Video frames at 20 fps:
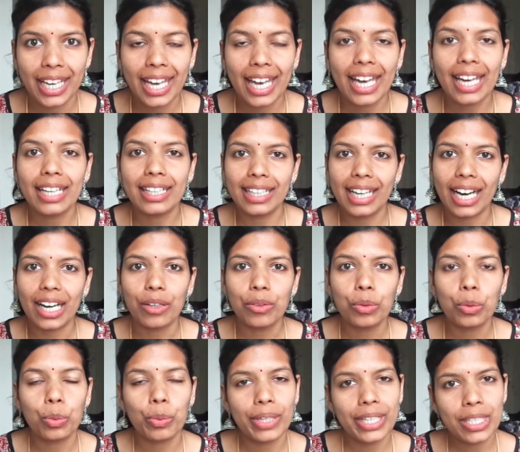Now,
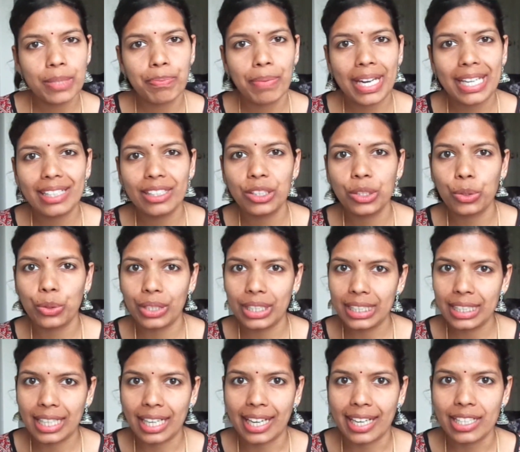we spent 3
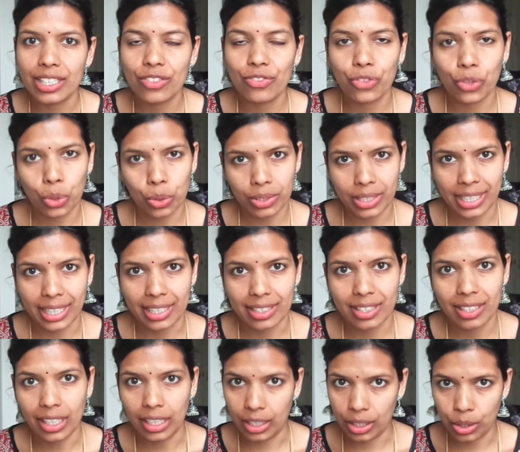nights, 4 days
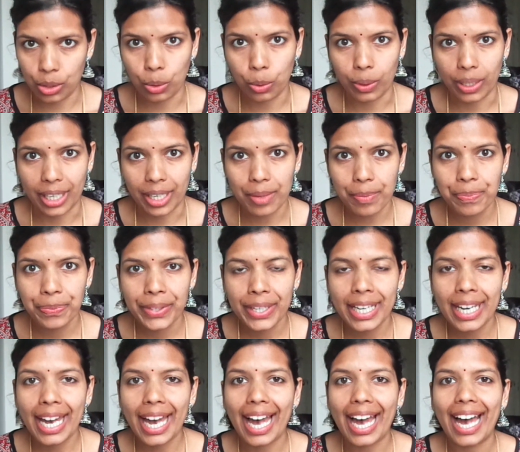in Goa,
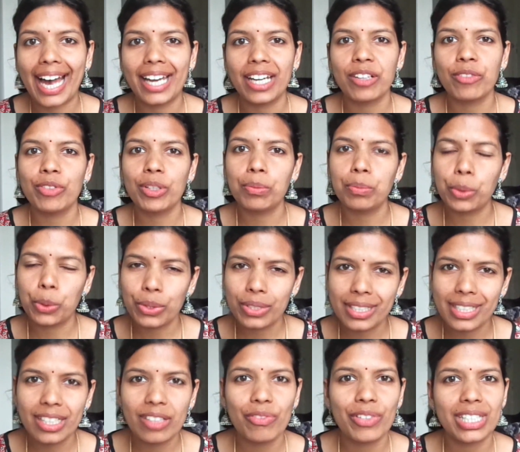and we mostly
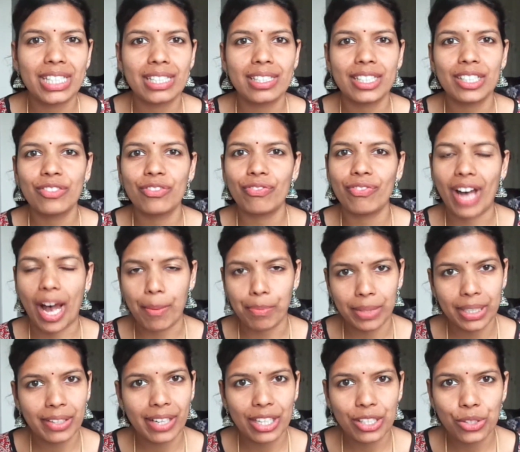visited family
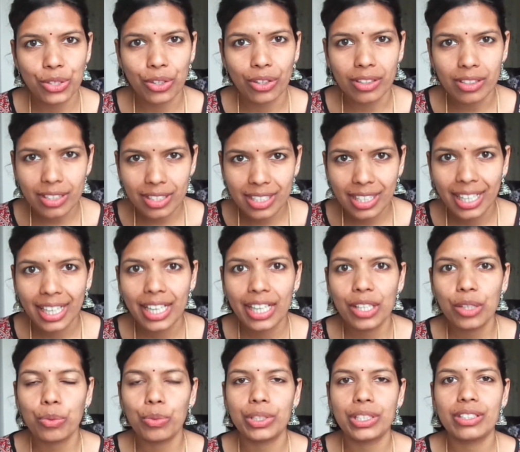restaurants,
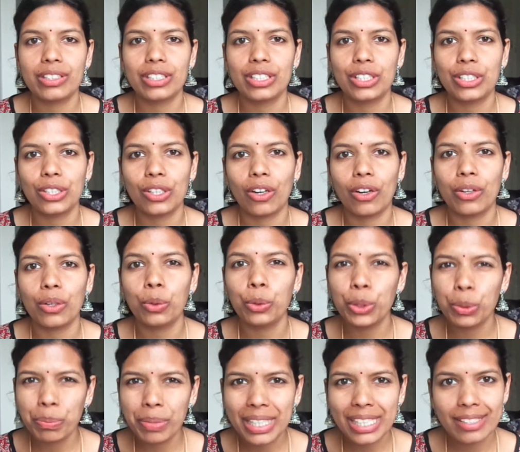which is your
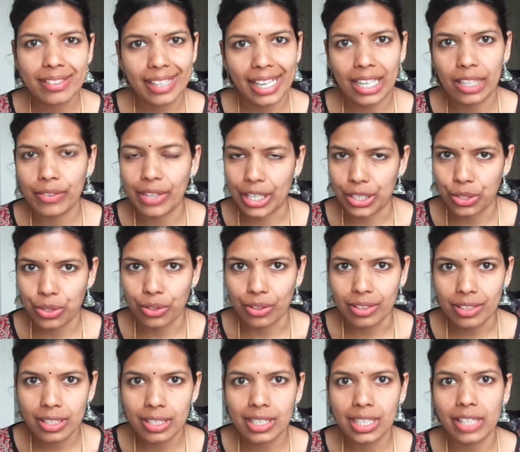Udupi style restaurants
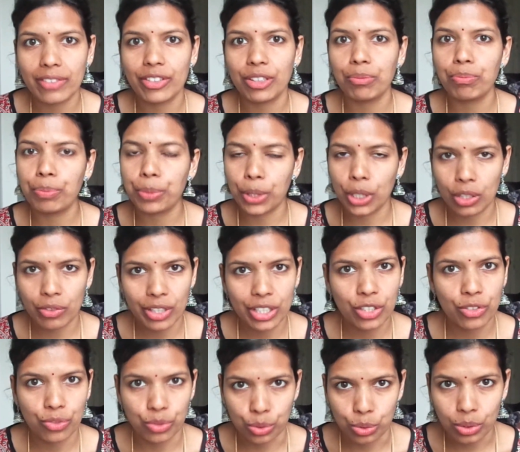serving pure veg
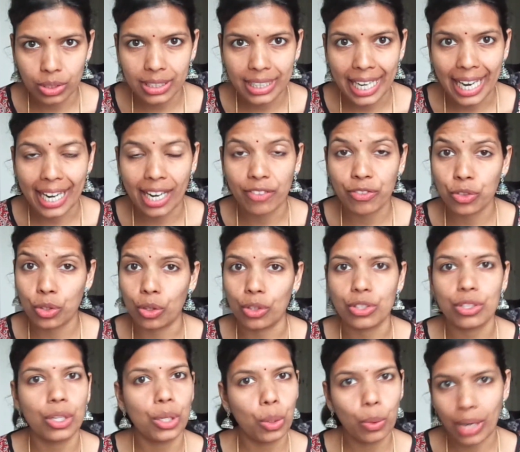food and of course
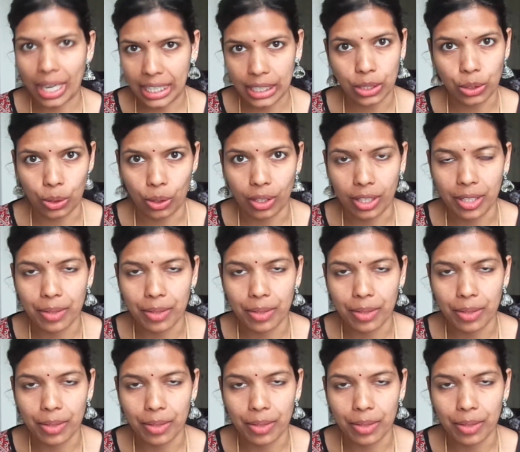no alcohol.